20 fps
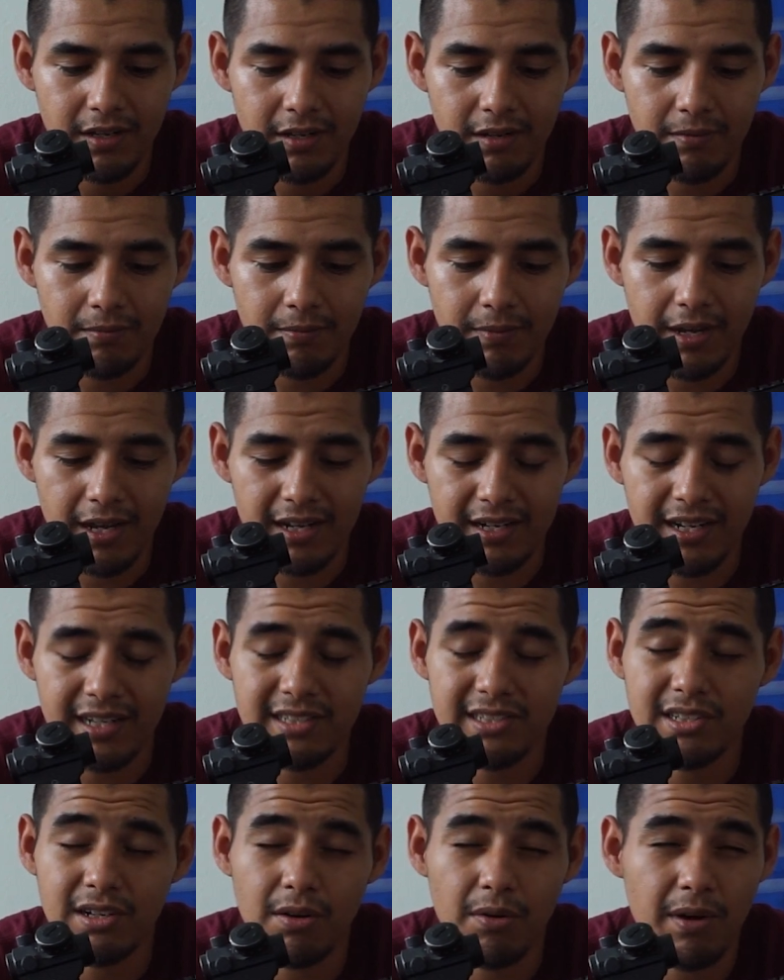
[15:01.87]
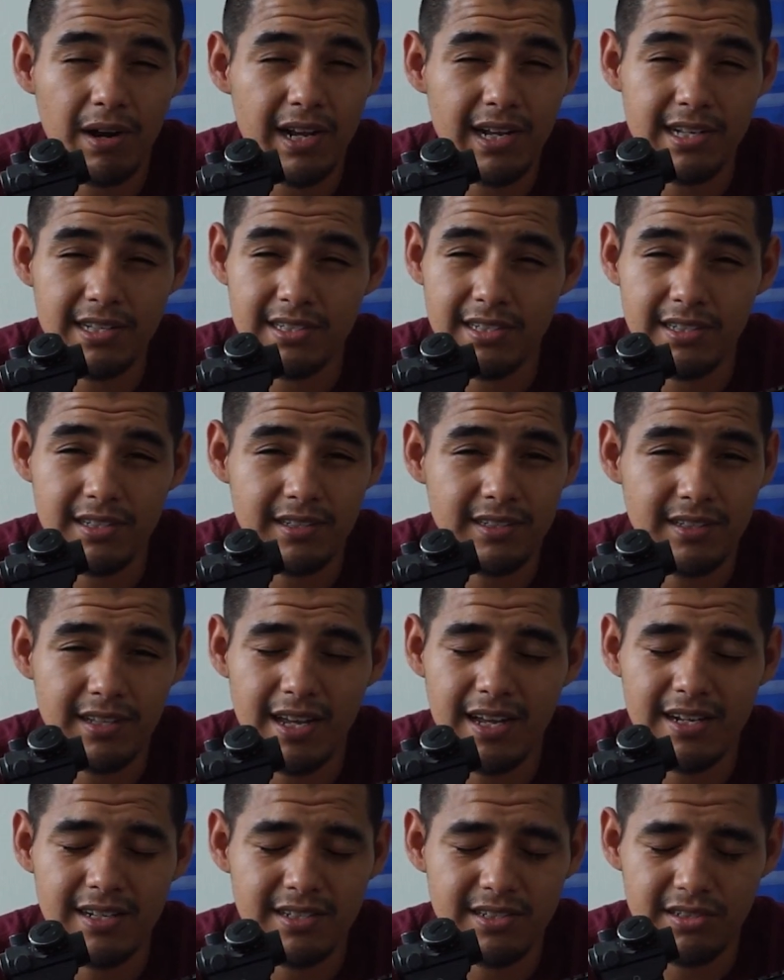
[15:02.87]
Man, that's crazy.
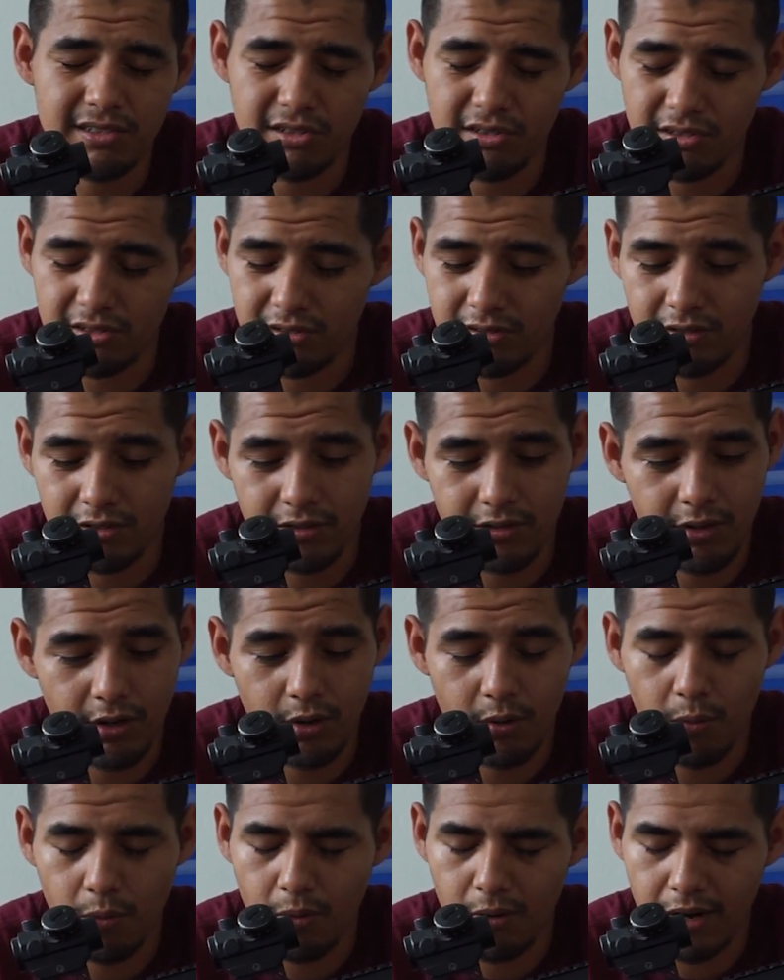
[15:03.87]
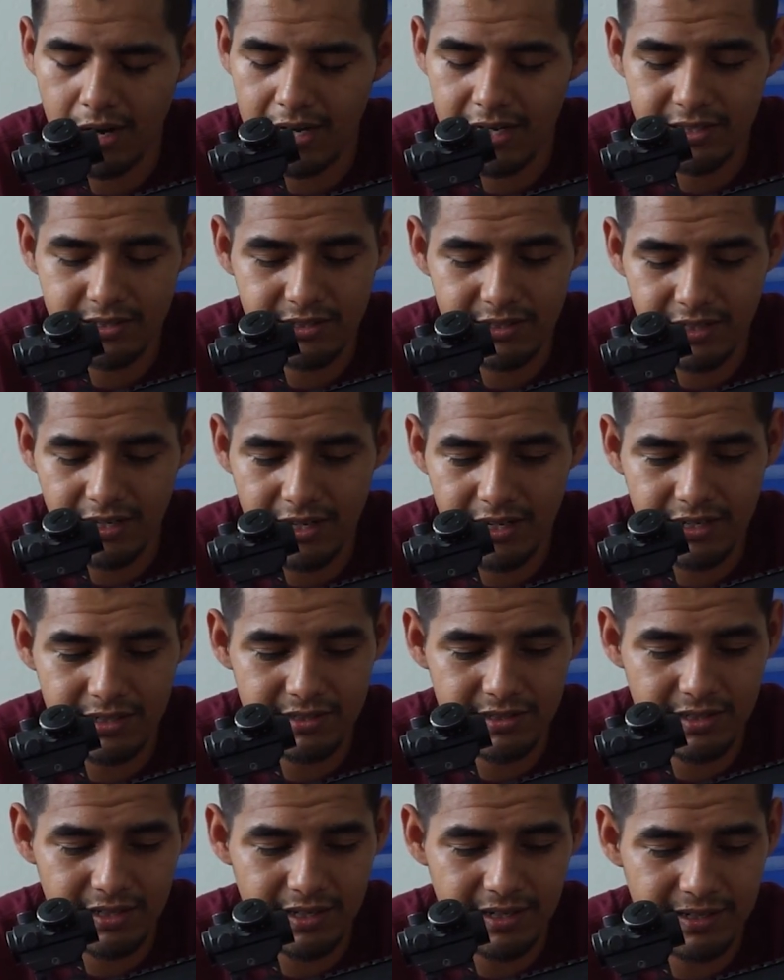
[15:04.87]
That is just crazy,
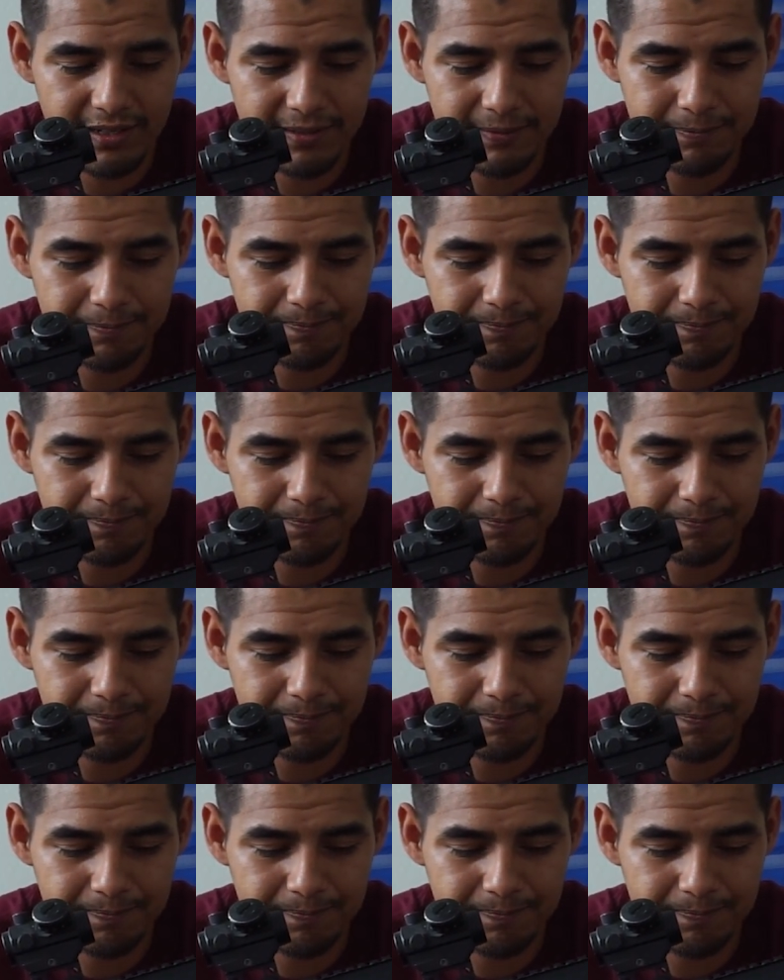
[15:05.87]
guys. Like,